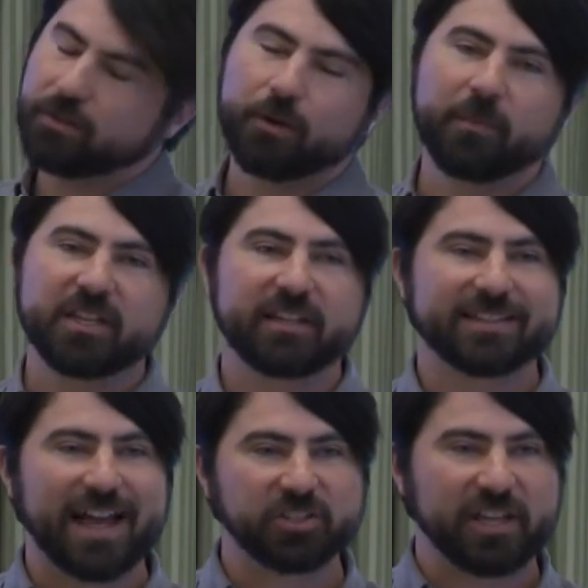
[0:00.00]
your minion
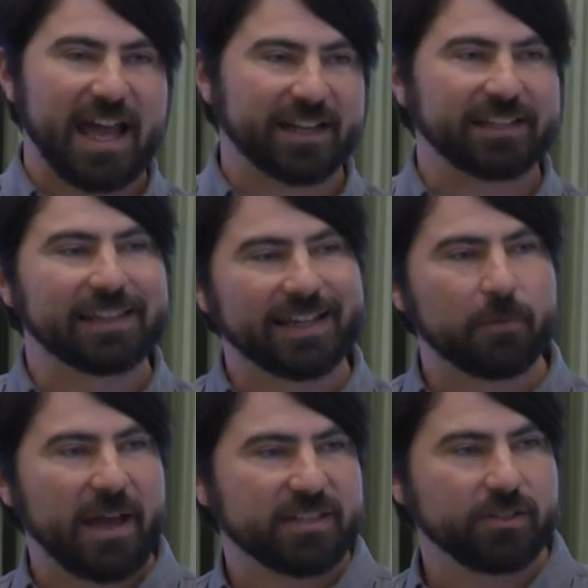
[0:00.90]
is actually acting like
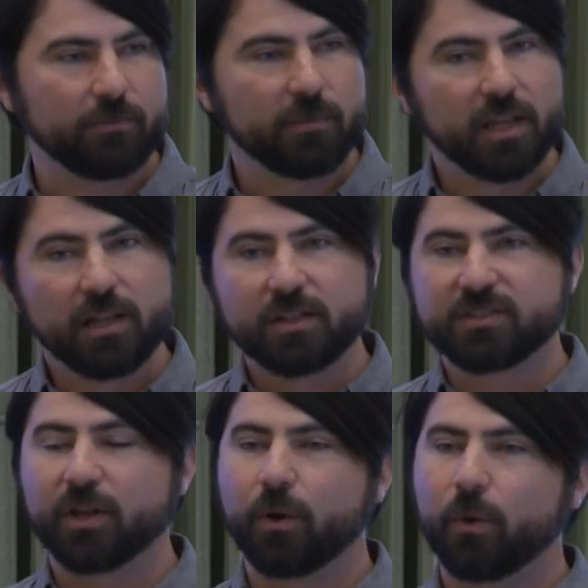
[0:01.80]
a master.
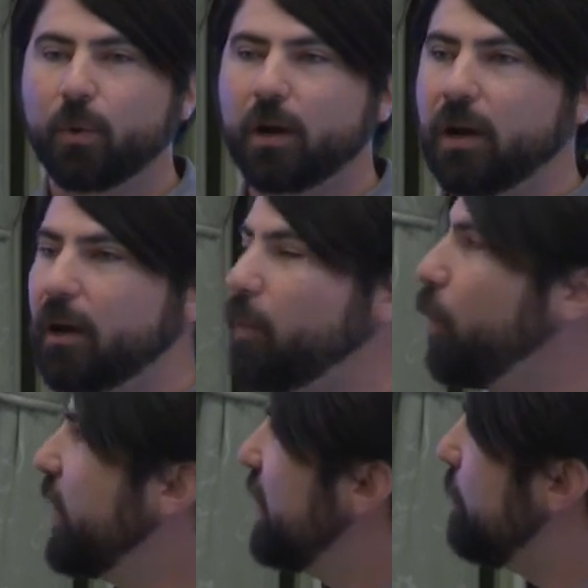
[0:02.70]
So um,
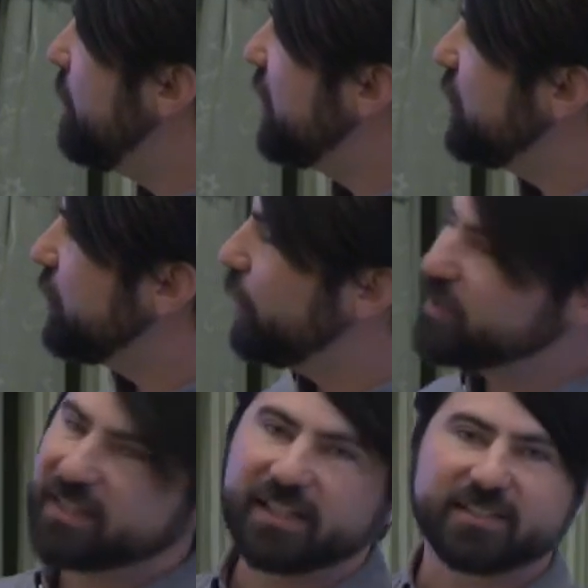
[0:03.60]
when the minion
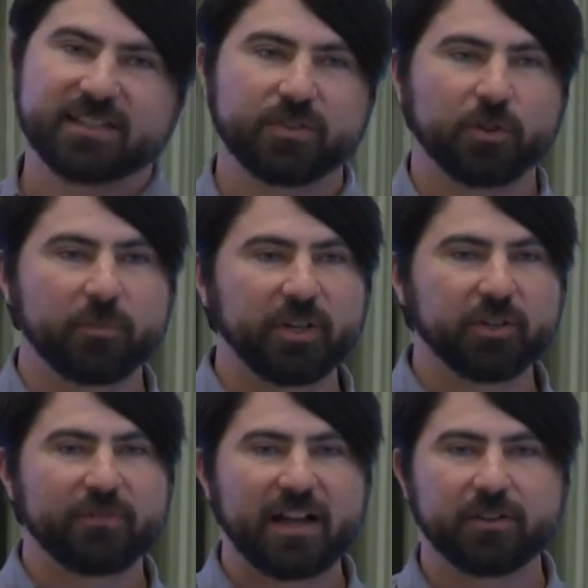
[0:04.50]
goes to get its external
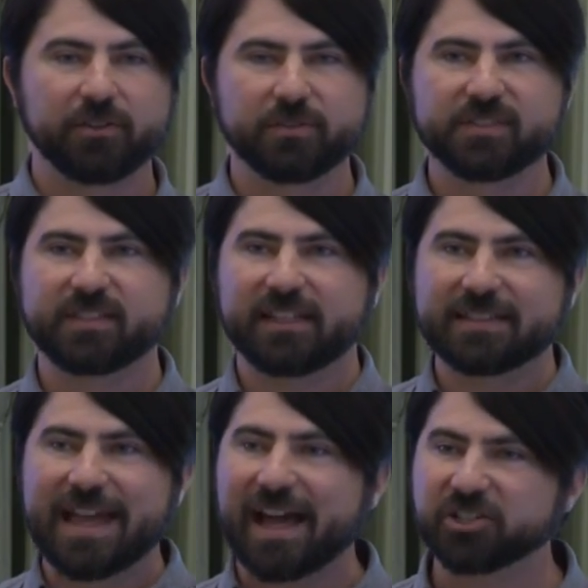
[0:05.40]
pillar values,
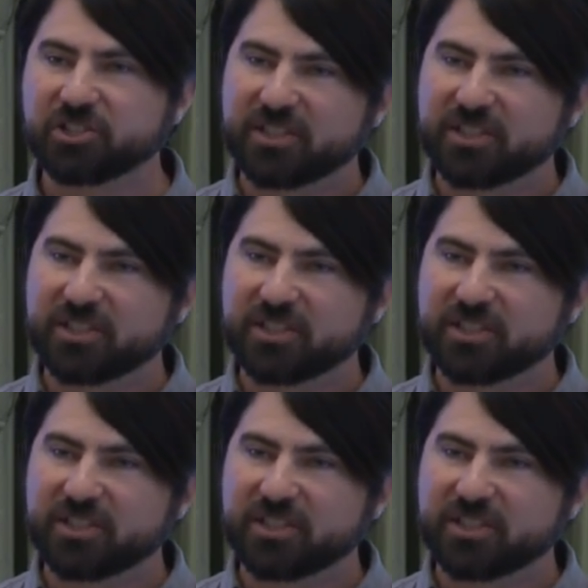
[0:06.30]
it's actually